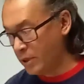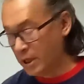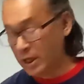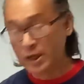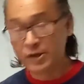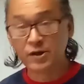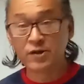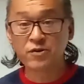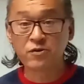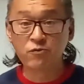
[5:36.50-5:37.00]

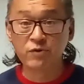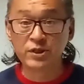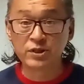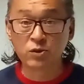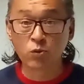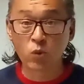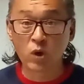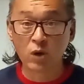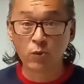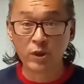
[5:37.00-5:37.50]
Another
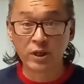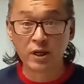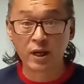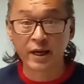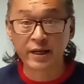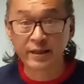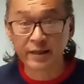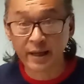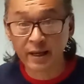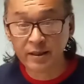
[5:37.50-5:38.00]
reason why we
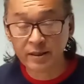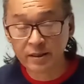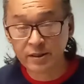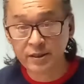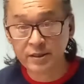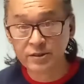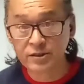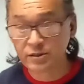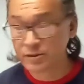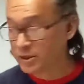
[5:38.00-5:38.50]
like
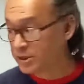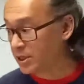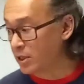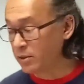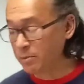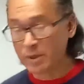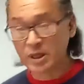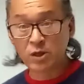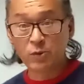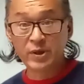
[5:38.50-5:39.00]
LEDs,
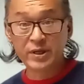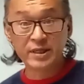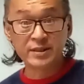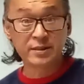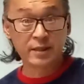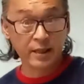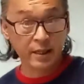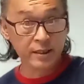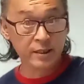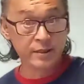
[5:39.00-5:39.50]
by the way, these
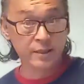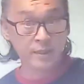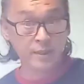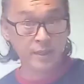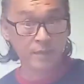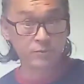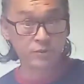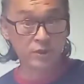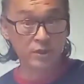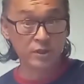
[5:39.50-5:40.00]
are LED
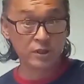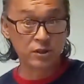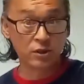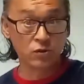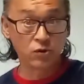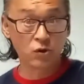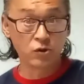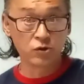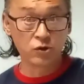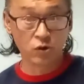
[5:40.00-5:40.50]
lamps. These are
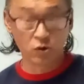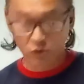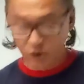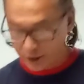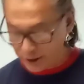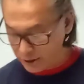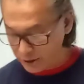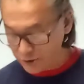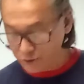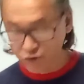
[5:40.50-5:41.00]
not your
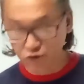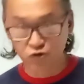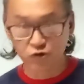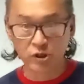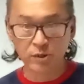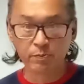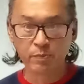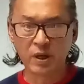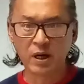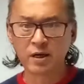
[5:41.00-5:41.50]

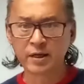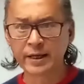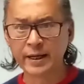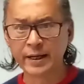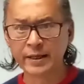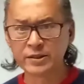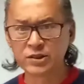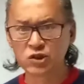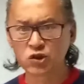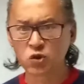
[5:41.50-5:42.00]
industry
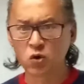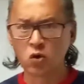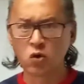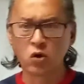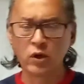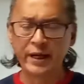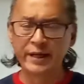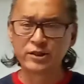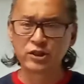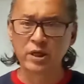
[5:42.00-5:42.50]
Parkans or
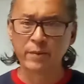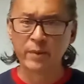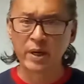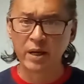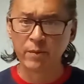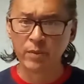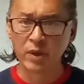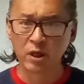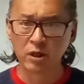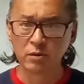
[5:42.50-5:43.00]

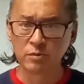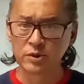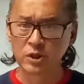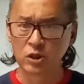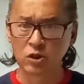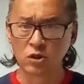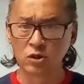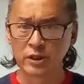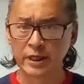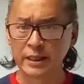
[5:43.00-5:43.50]
HMI bulbs and
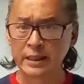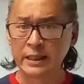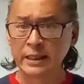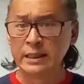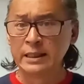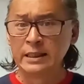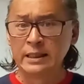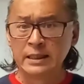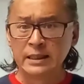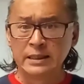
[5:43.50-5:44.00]
all that.
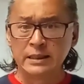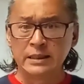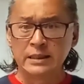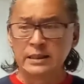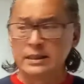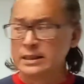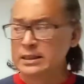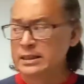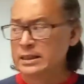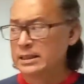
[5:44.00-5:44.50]

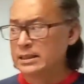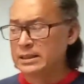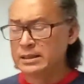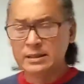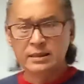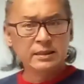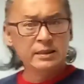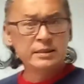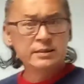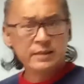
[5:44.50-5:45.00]

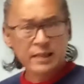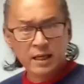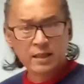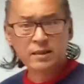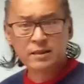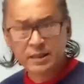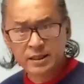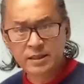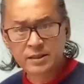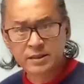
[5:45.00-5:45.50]
It's
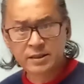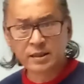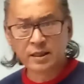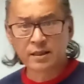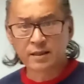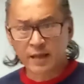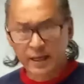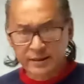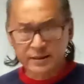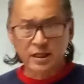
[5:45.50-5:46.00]
LED,
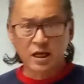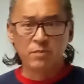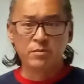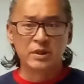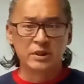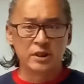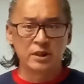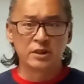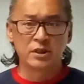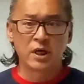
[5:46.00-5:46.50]
light
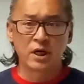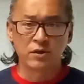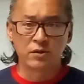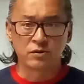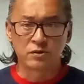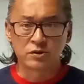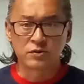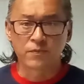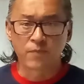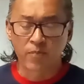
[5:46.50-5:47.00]
emitting
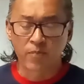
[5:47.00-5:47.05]
diodes.